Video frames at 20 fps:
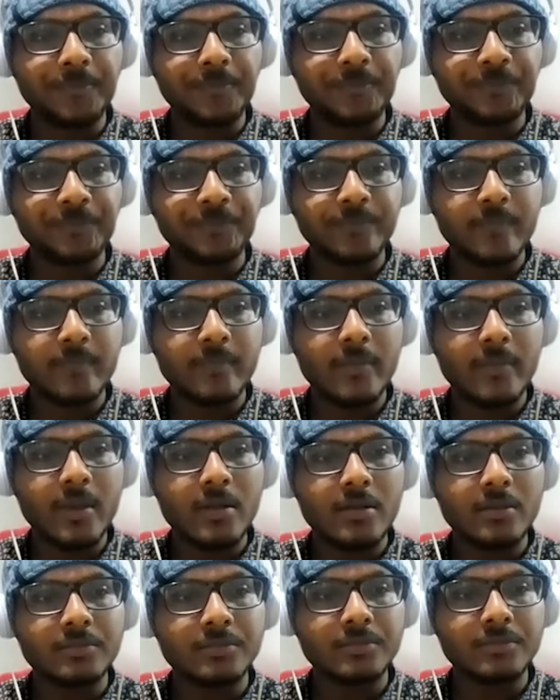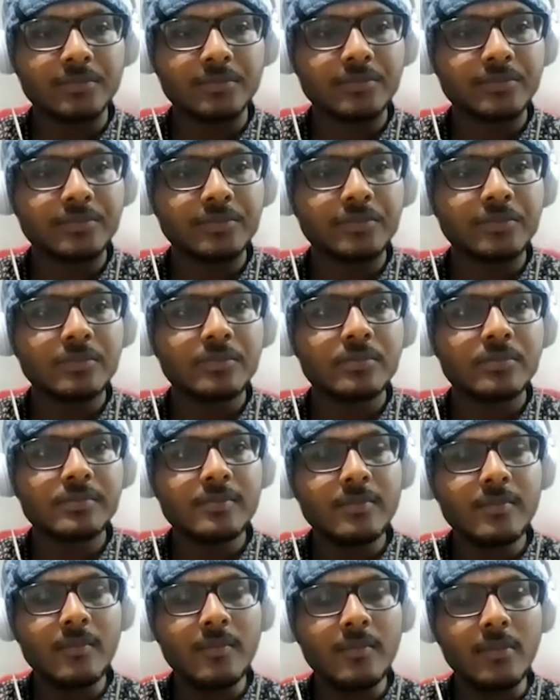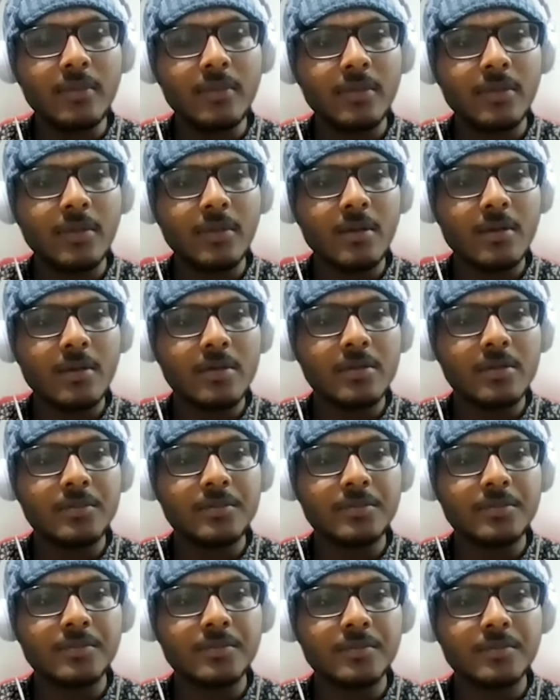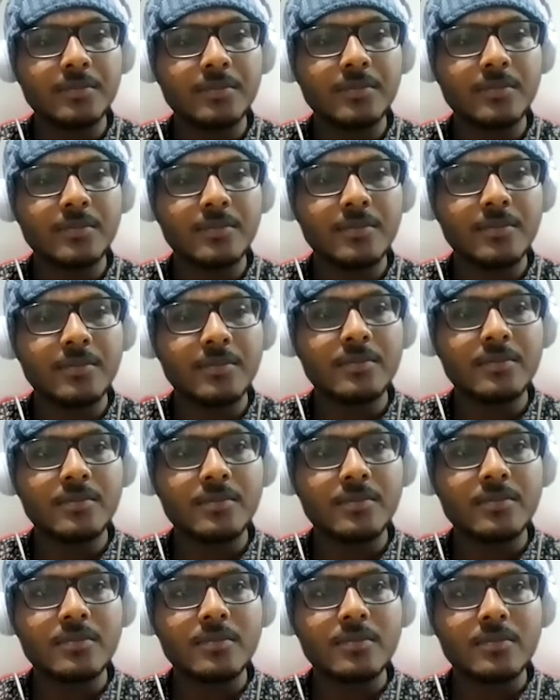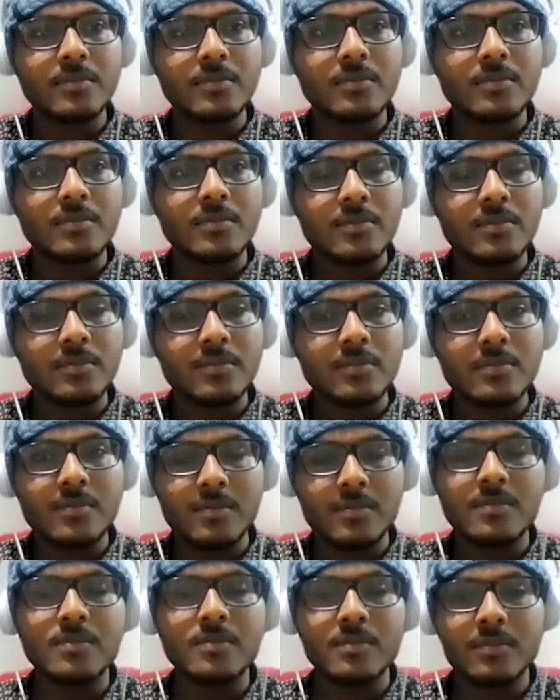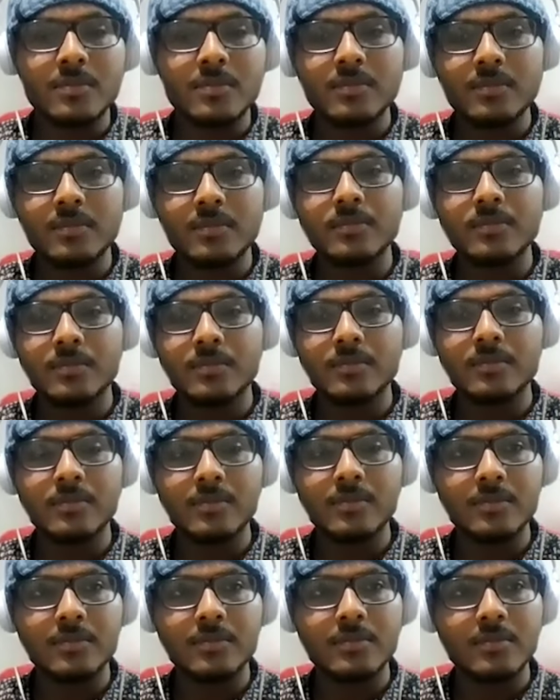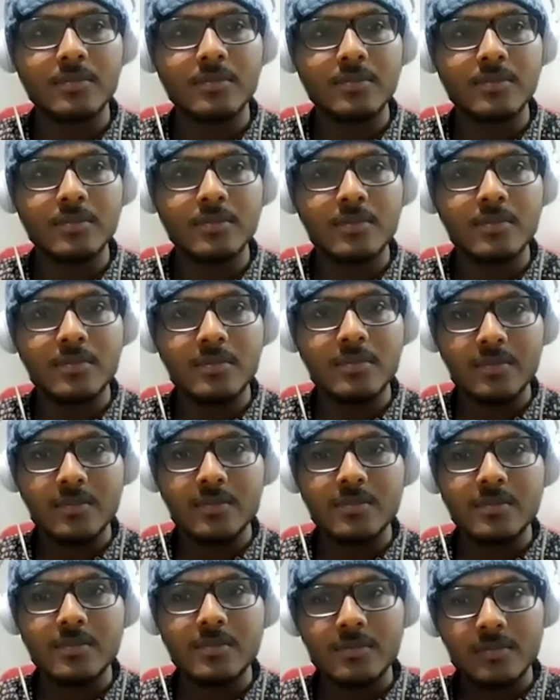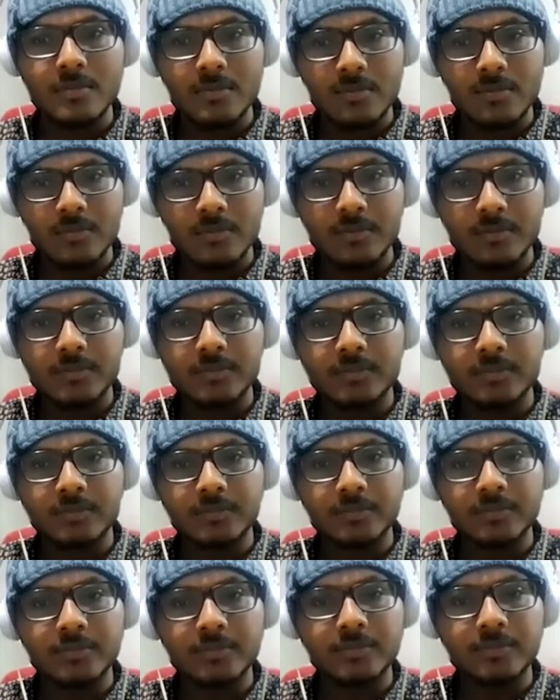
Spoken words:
(silent)